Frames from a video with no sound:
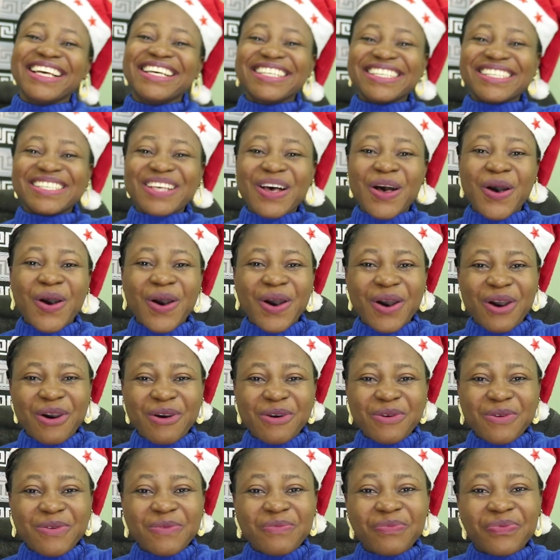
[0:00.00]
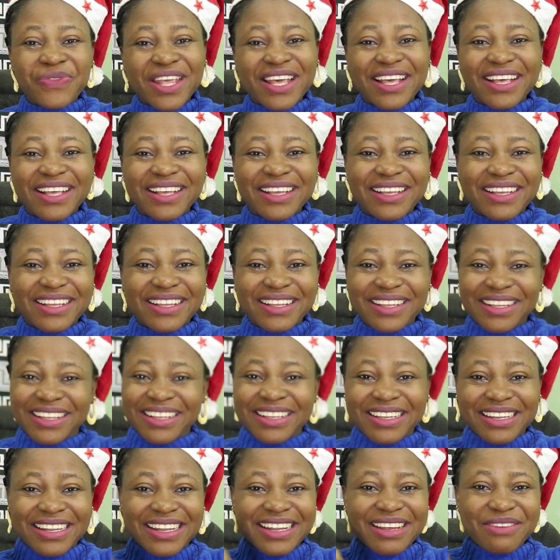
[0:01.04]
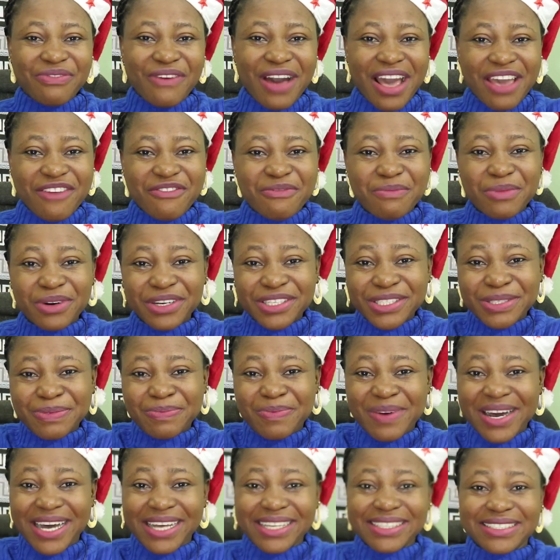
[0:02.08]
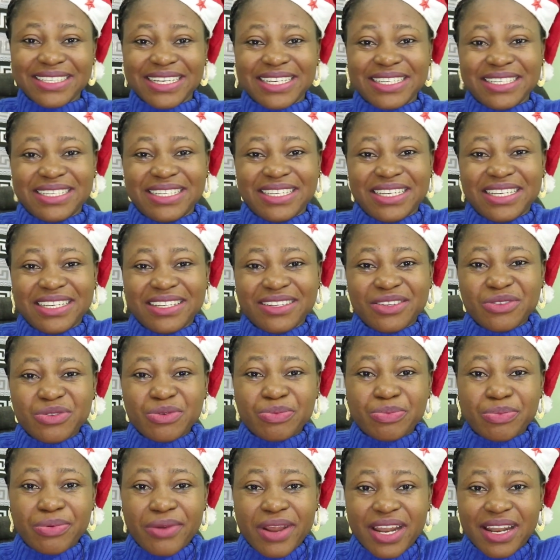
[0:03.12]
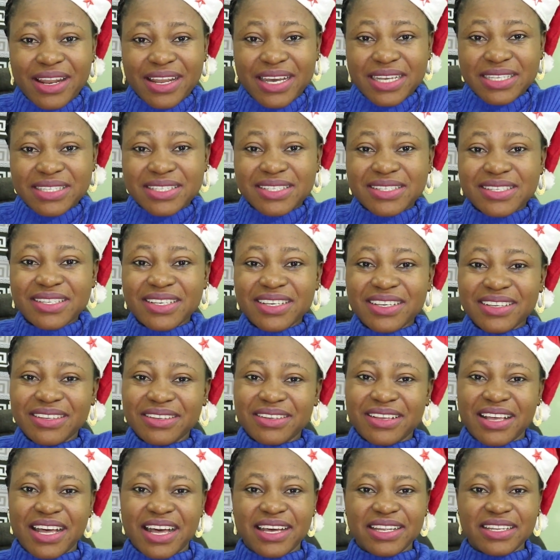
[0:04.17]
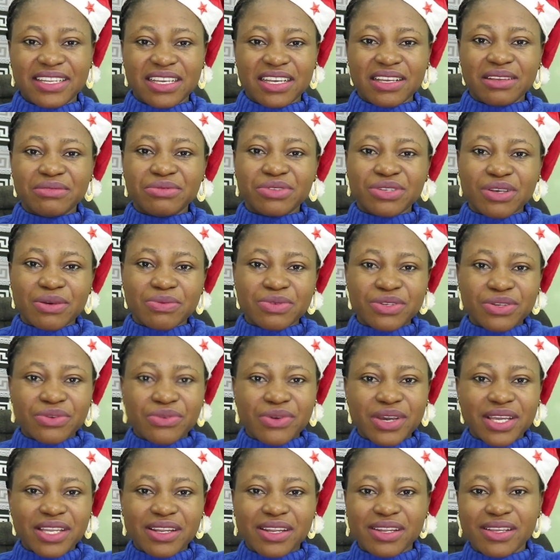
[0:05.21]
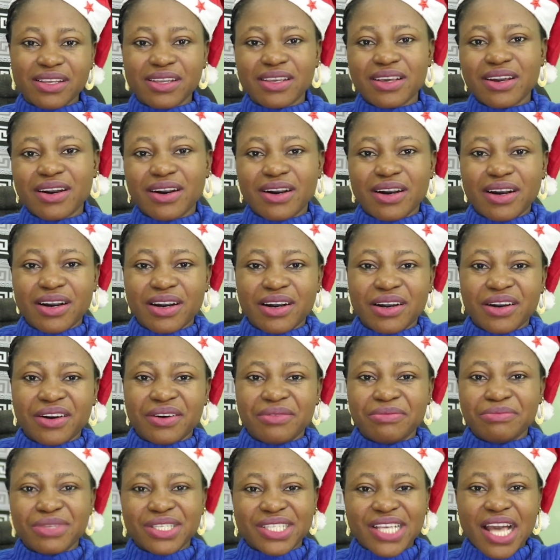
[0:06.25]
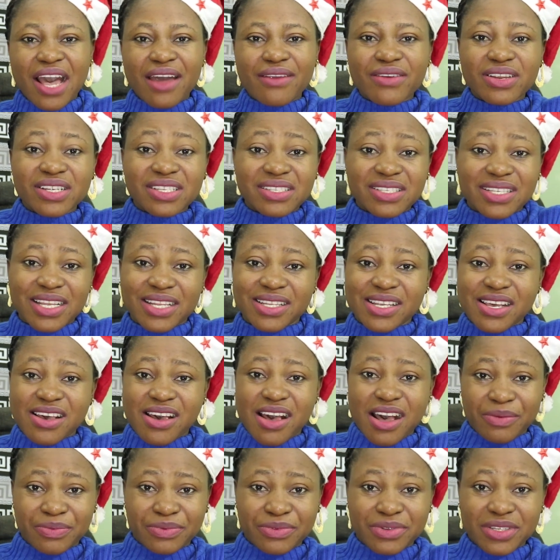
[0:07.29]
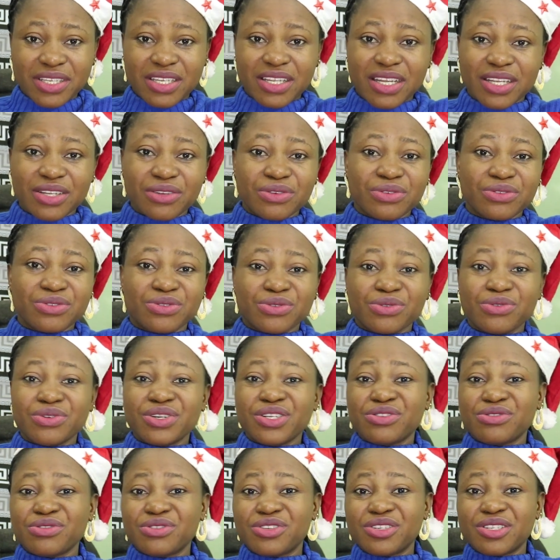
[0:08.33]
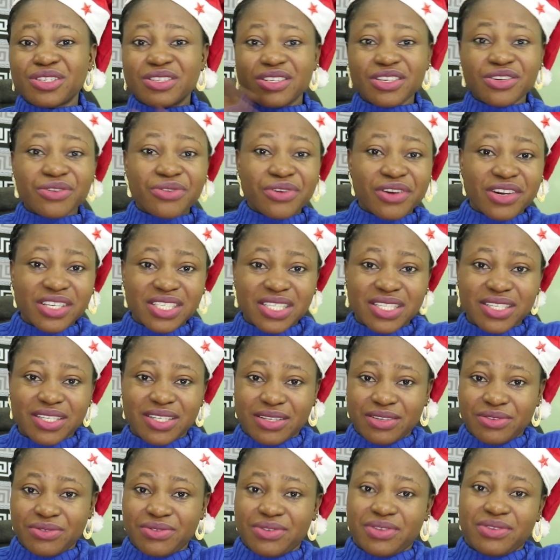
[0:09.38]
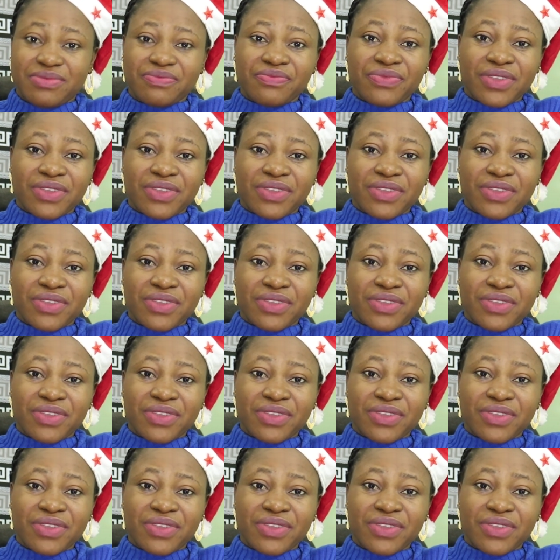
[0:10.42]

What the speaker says: So 5 months passed, and then no pregnancy, and then subsequently miscarriages started happening. I don't want to go into serious details